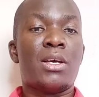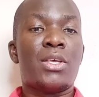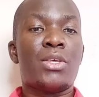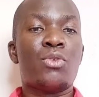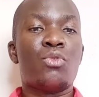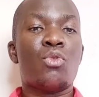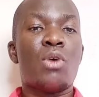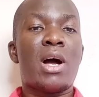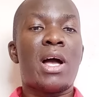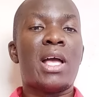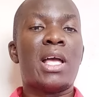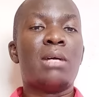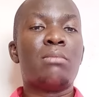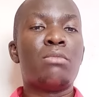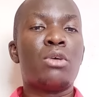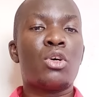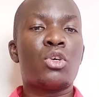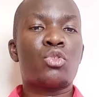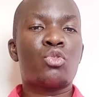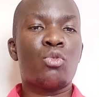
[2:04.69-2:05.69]
you are
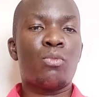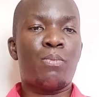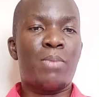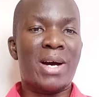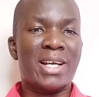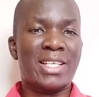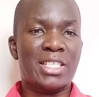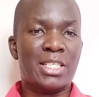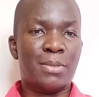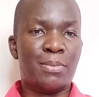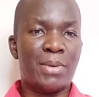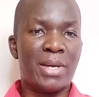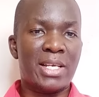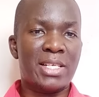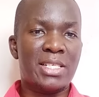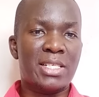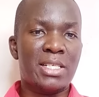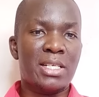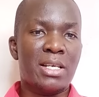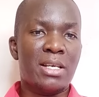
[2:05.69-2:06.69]
able to
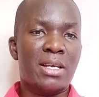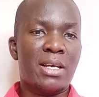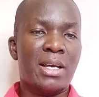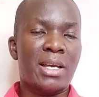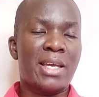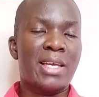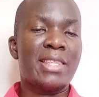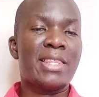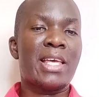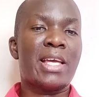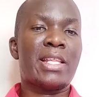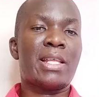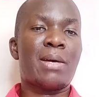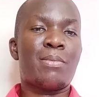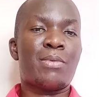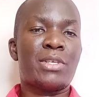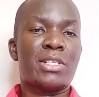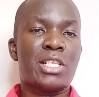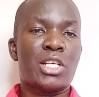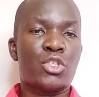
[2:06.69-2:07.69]
participate in the
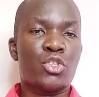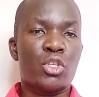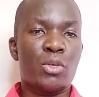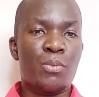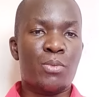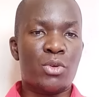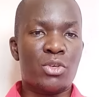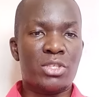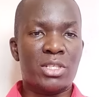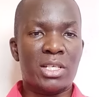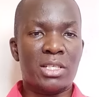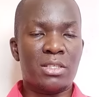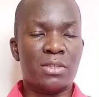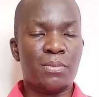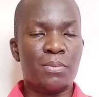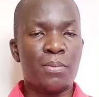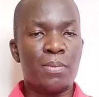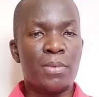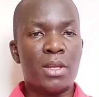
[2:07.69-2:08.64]
interpretation process.